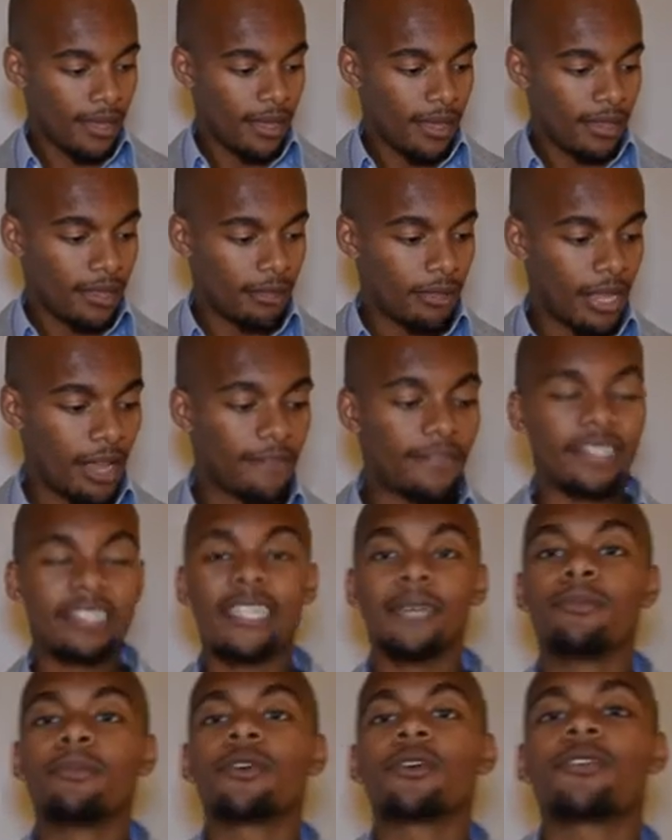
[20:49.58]
Then they have a
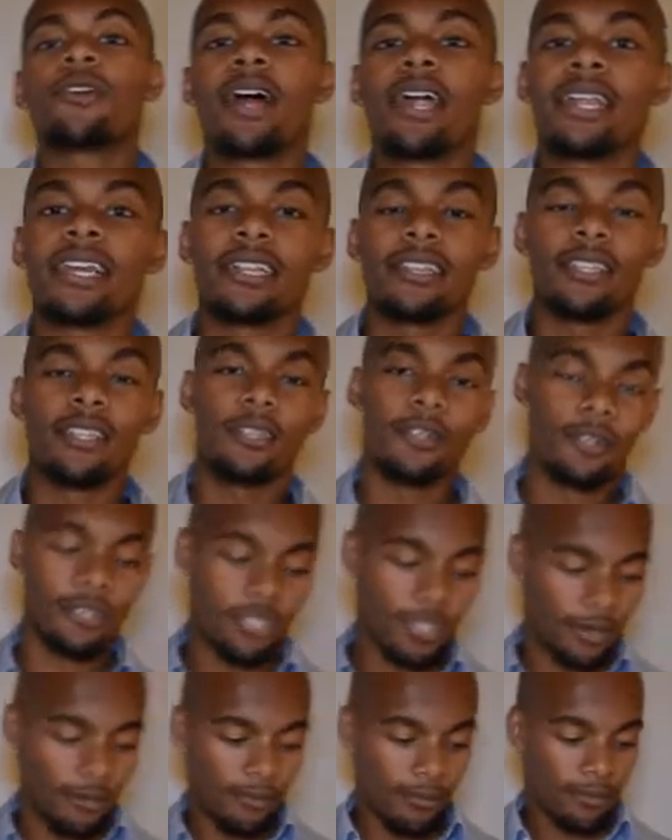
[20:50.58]
democratic
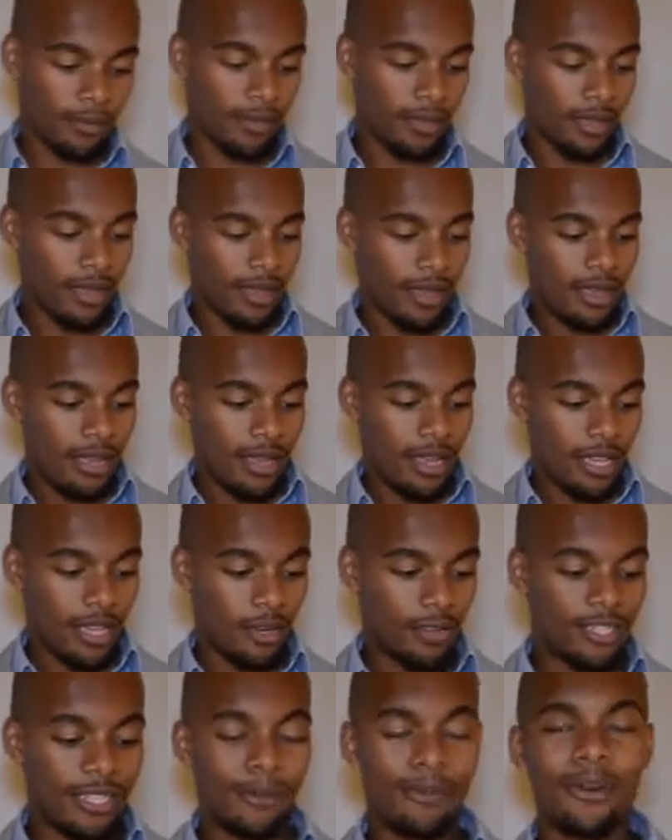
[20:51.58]
leadership.
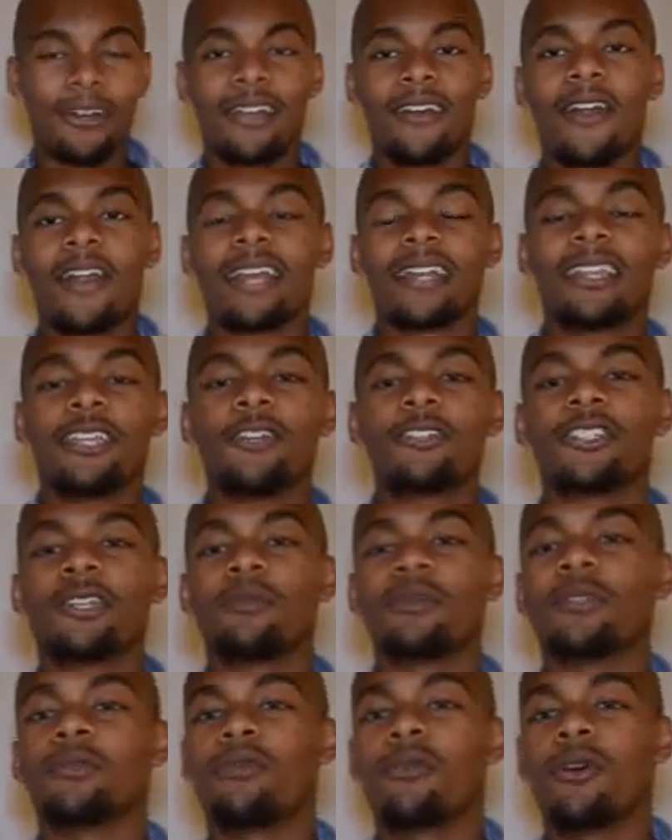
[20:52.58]
Democratic leadership
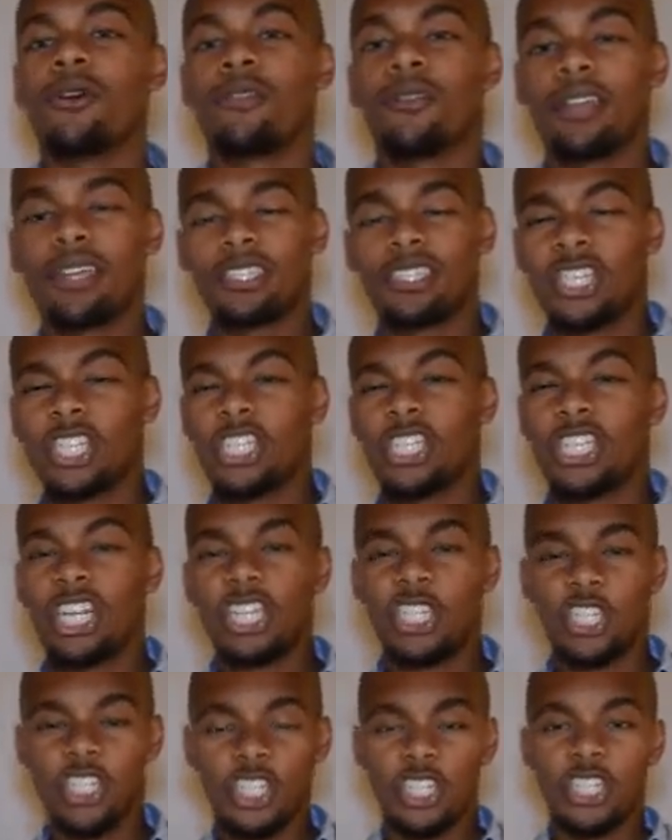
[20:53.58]
is more like
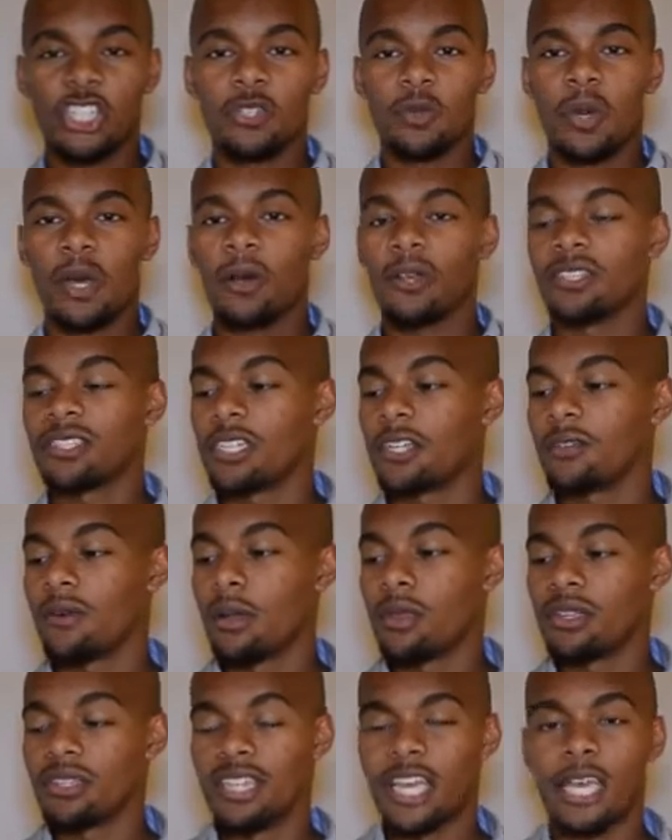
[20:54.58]
suggestions. We all sit around
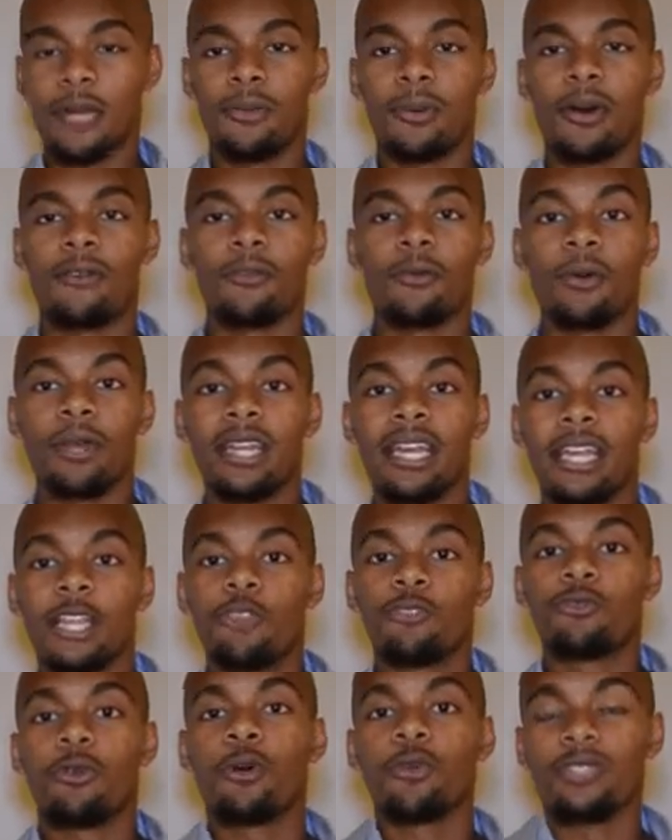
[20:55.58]
the table, everyone
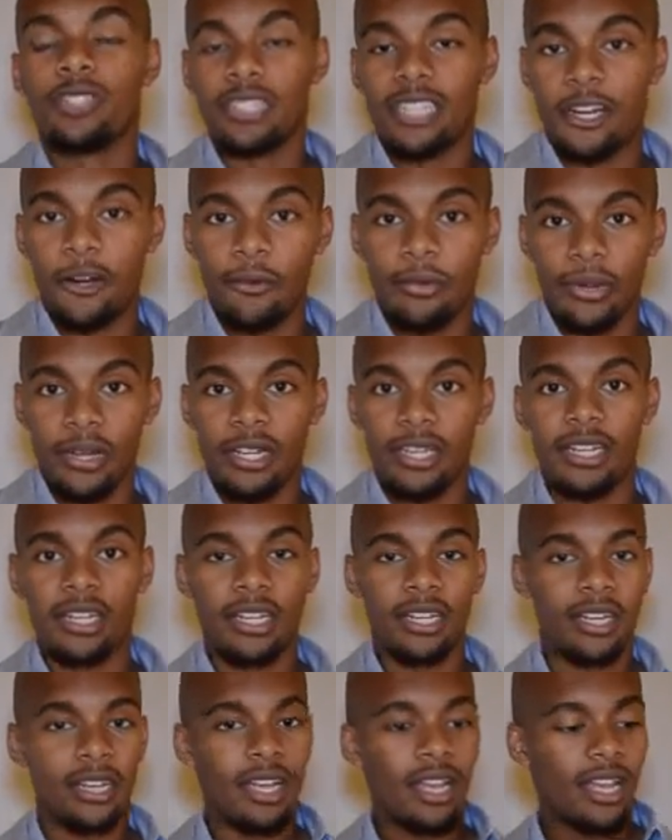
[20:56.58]
throws in their
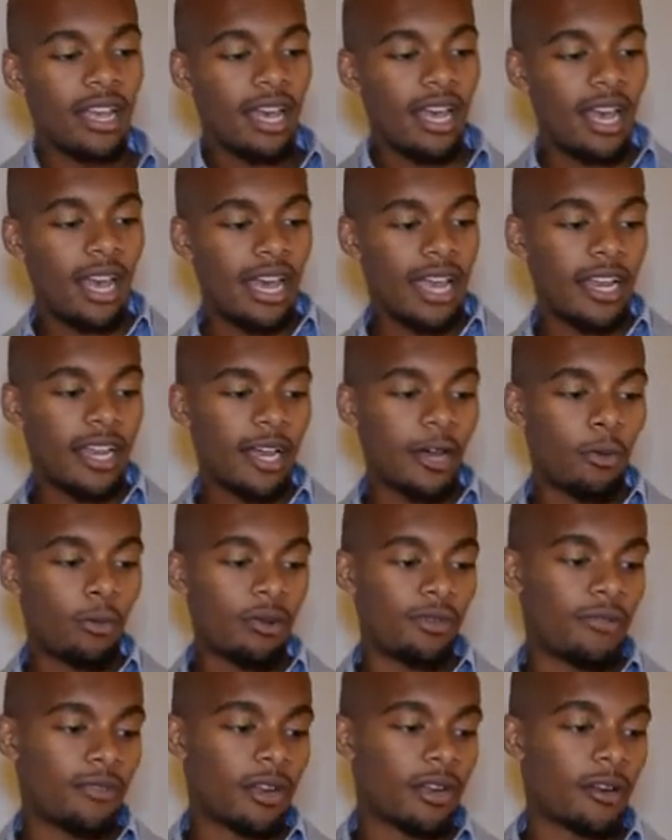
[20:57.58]
opinion, and we
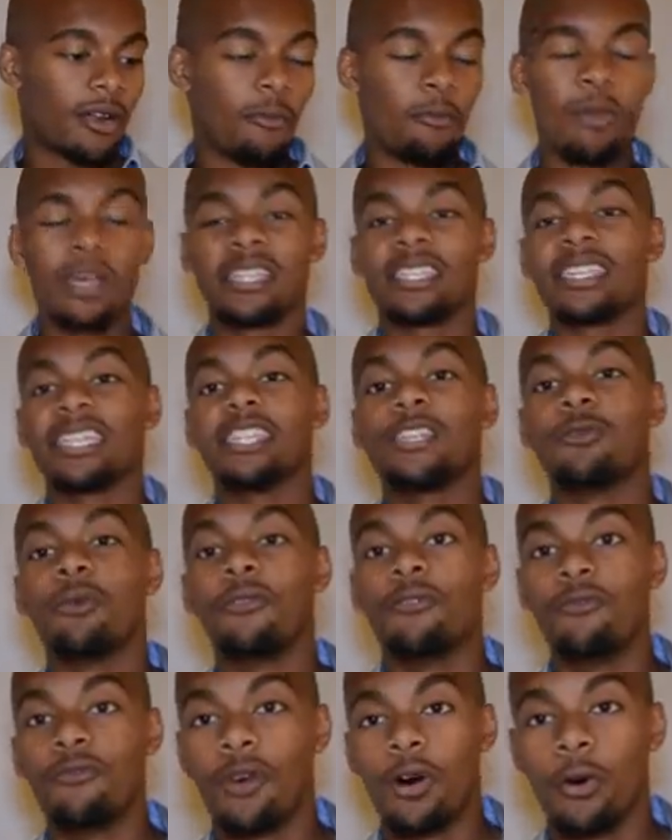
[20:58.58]
figure out, basically do a
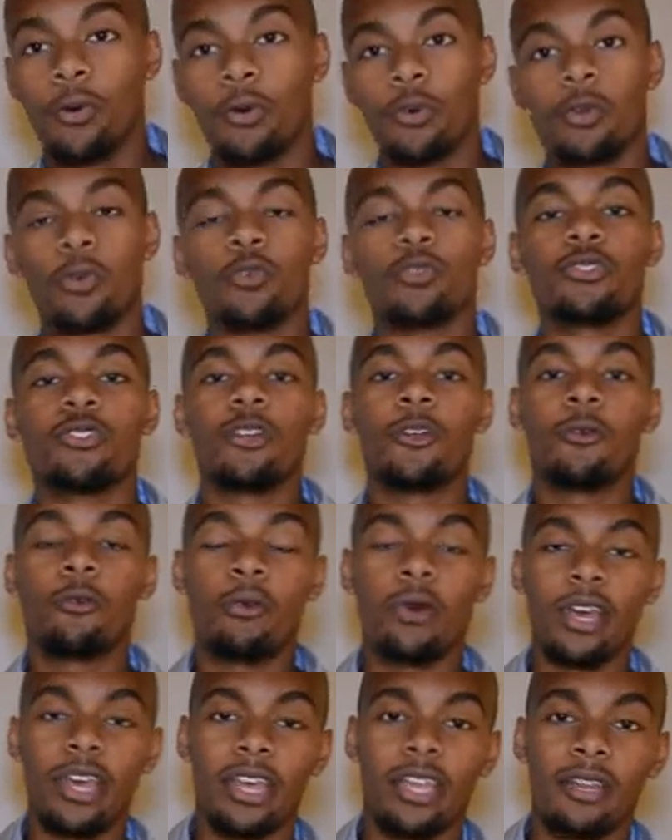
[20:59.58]
vote, who's going to
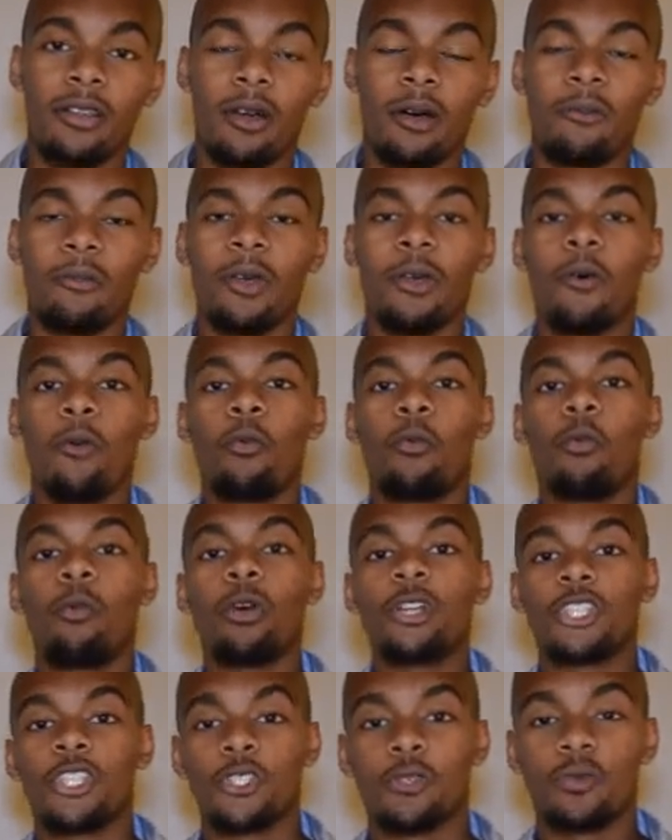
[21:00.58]
win,
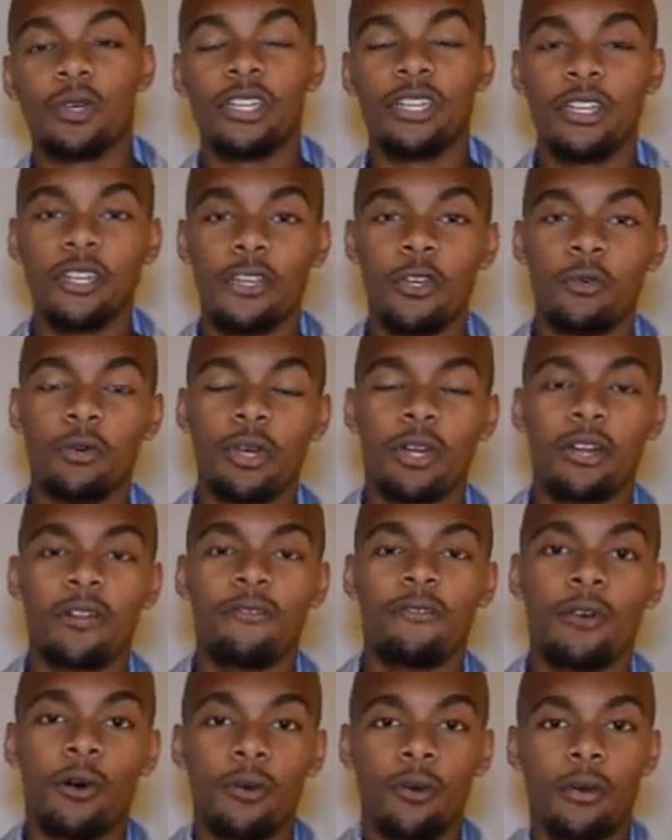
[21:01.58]
what should we do. We're going to
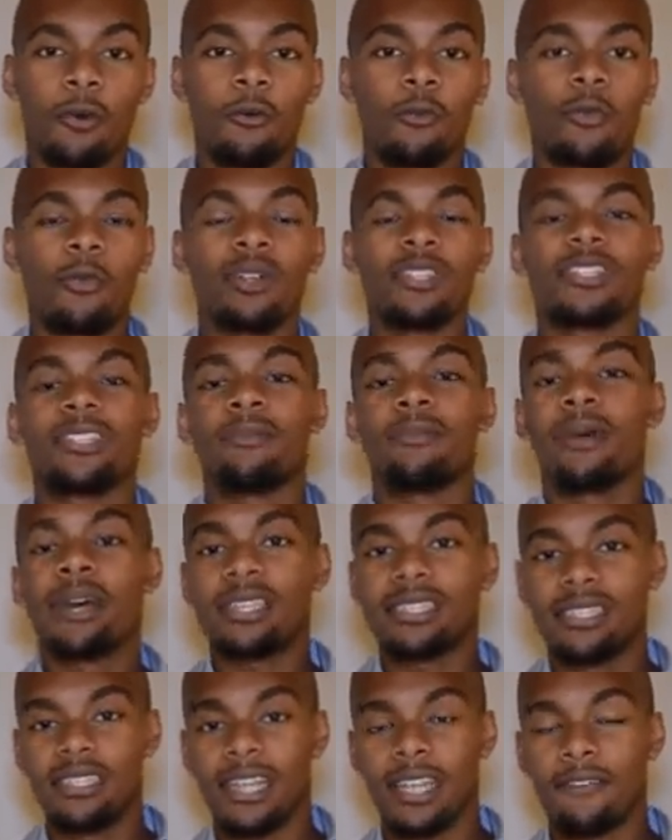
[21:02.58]
vote on what's the
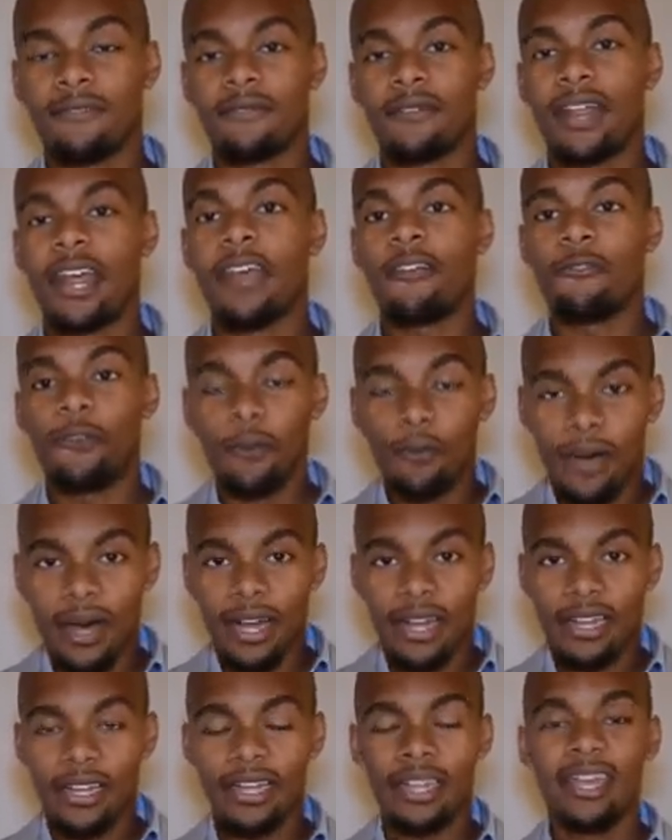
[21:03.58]
best thing for
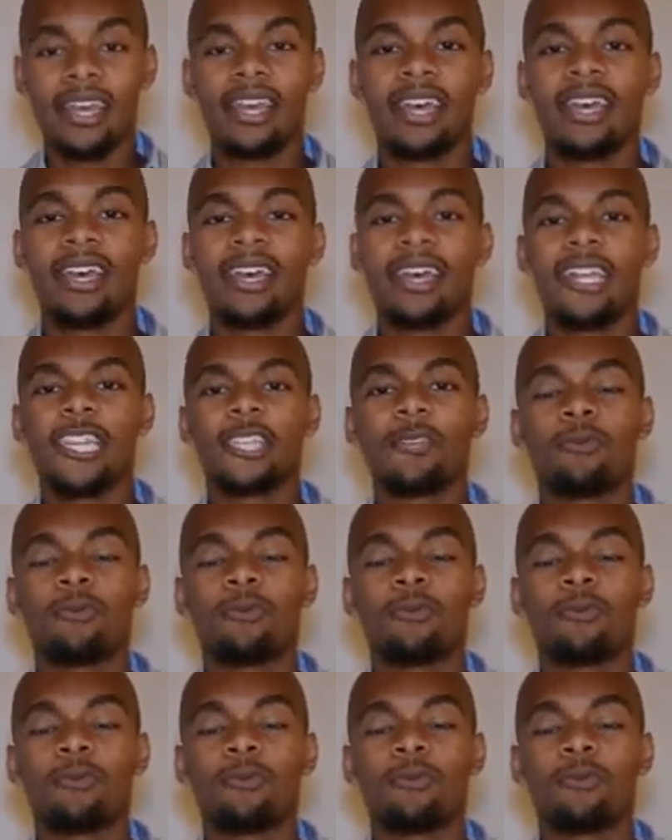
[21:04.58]
everybody. It's